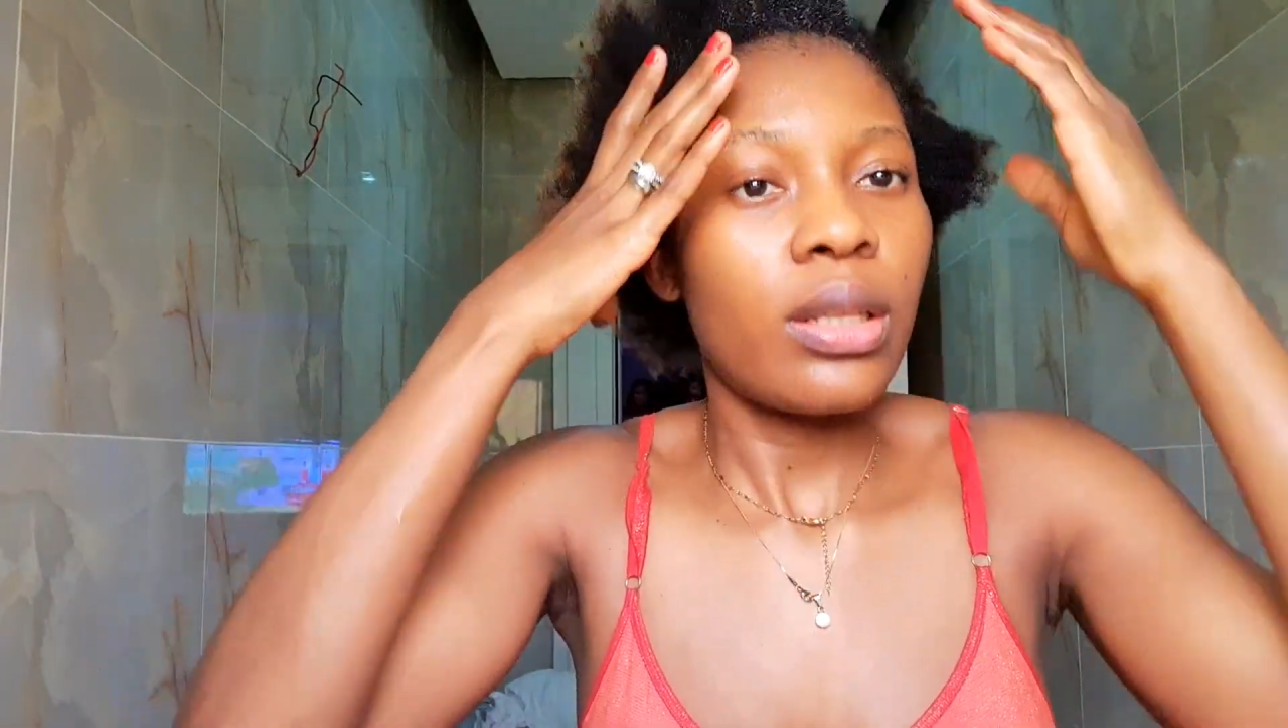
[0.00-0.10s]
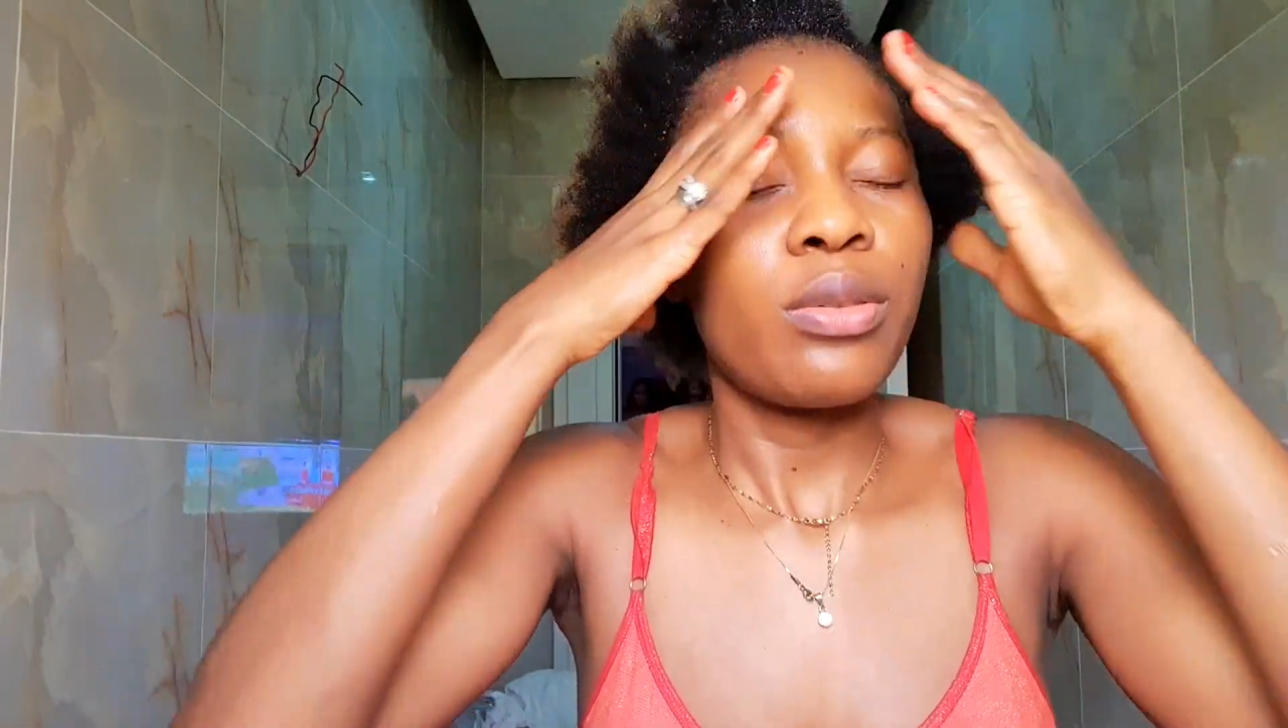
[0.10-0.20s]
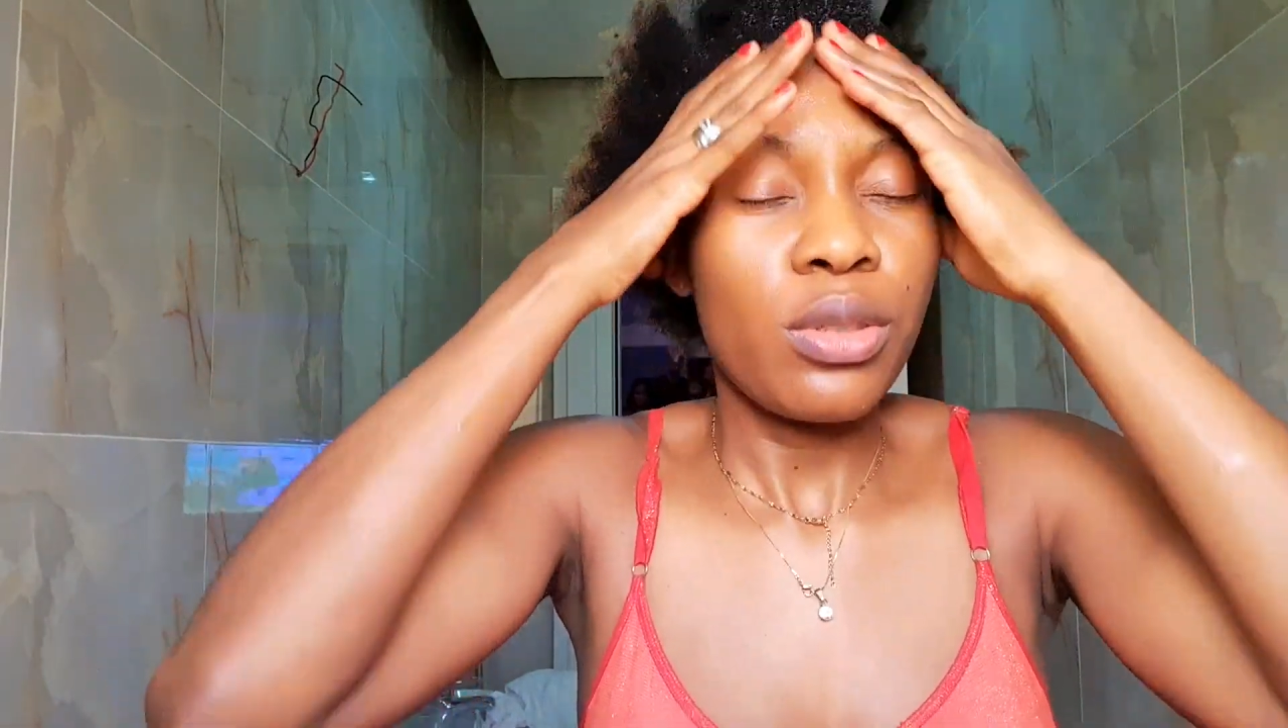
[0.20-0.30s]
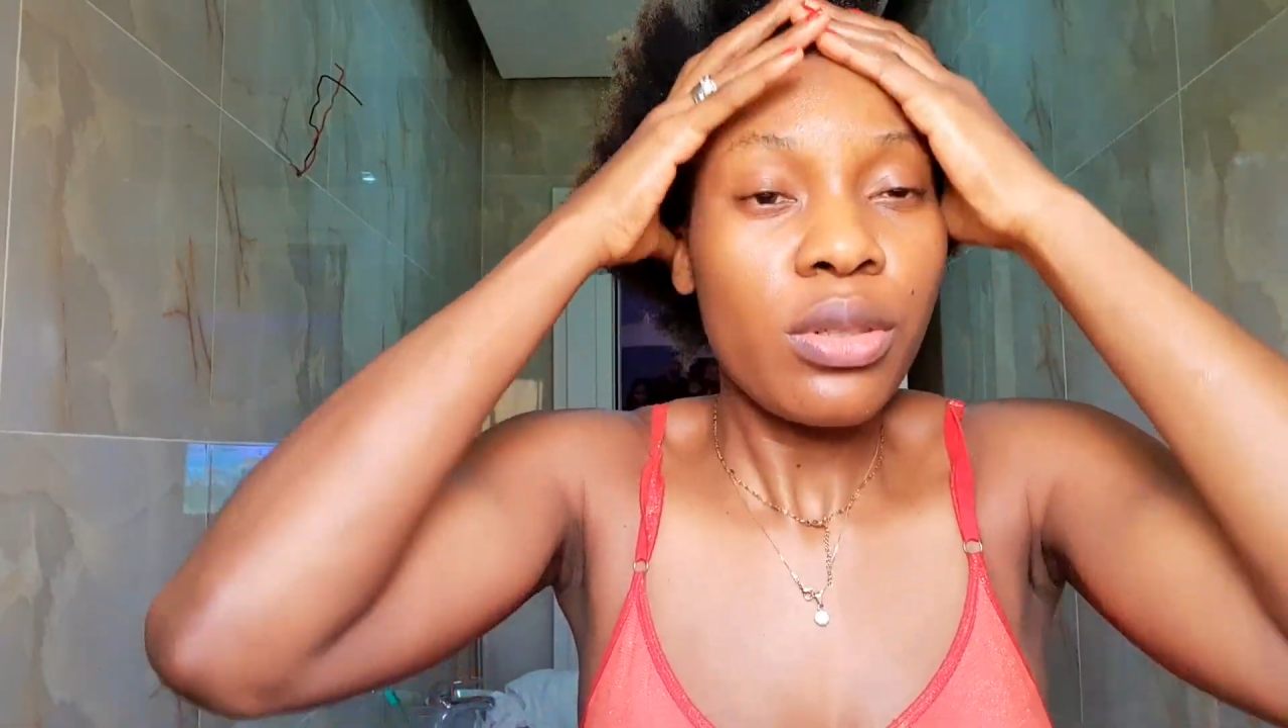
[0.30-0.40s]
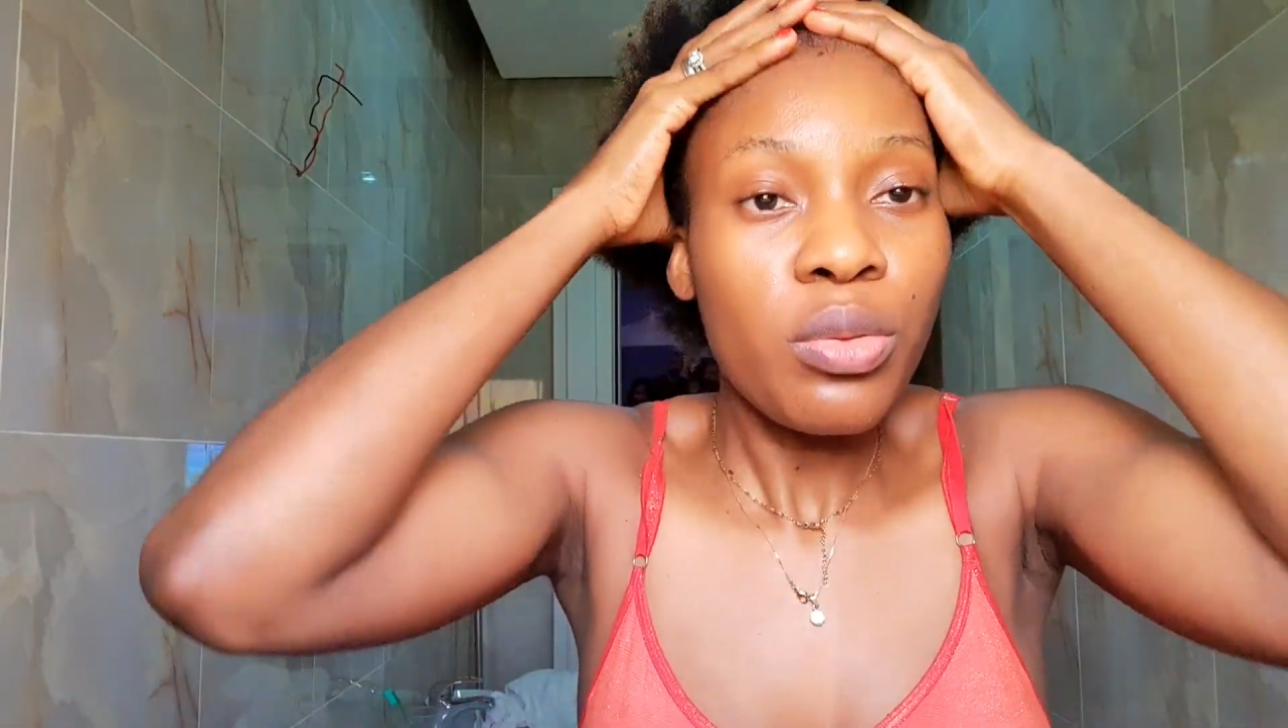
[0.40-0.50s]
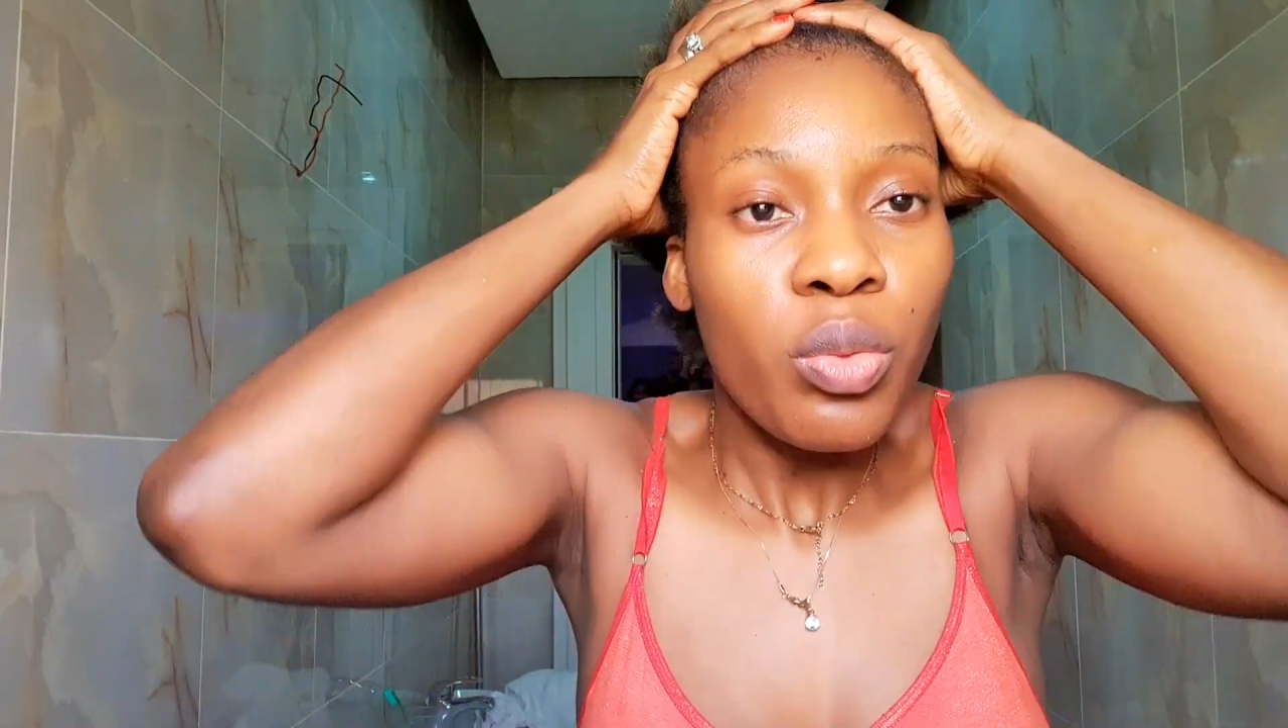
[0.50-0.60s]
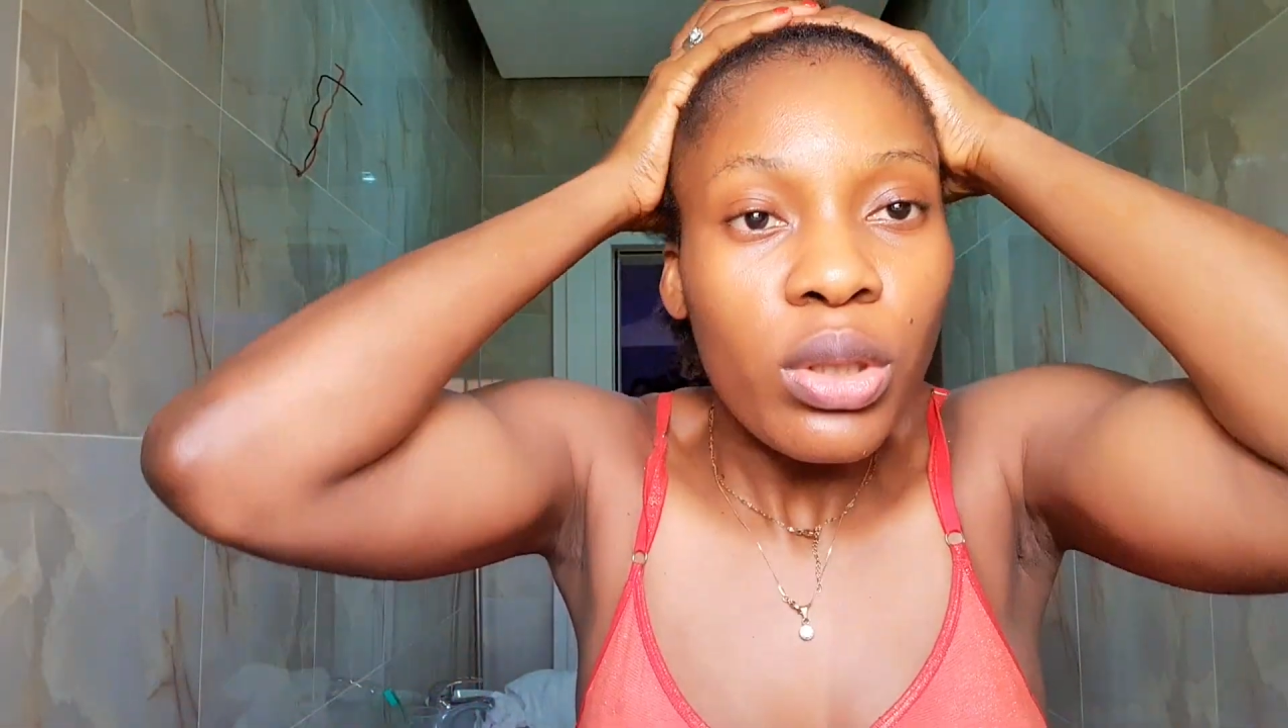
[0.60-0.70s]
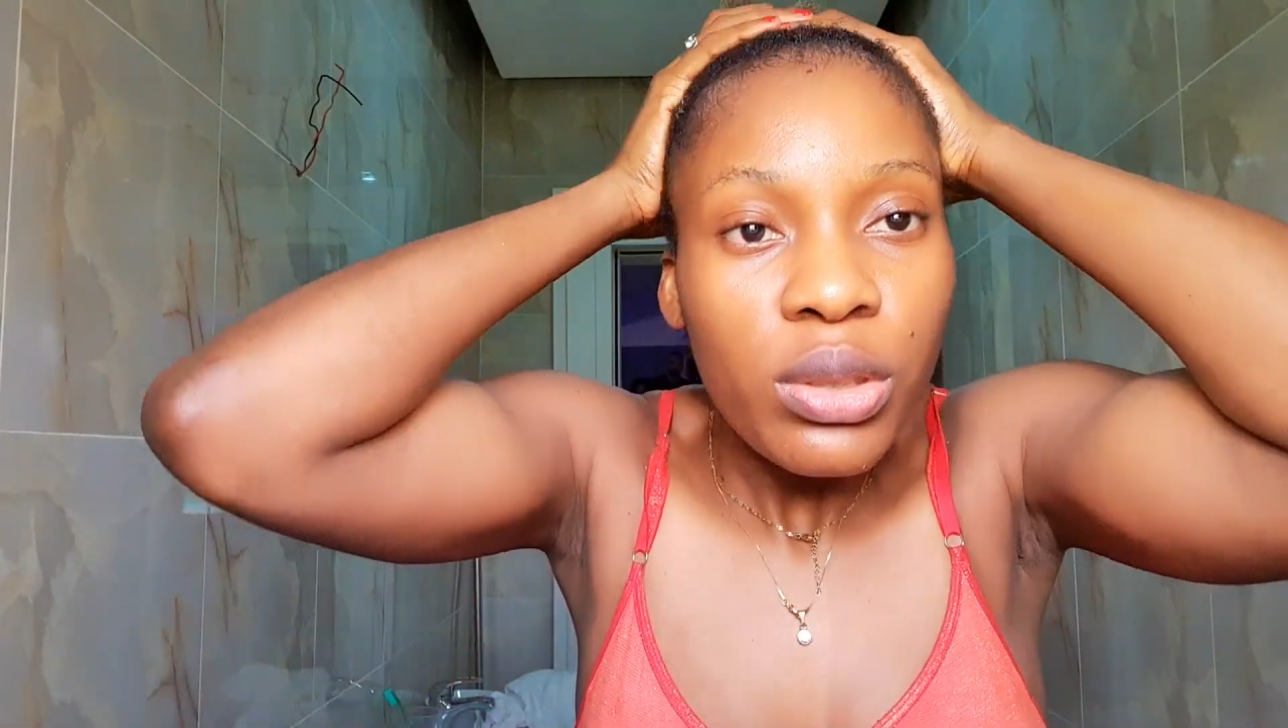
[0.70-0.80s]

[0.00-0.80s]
just wash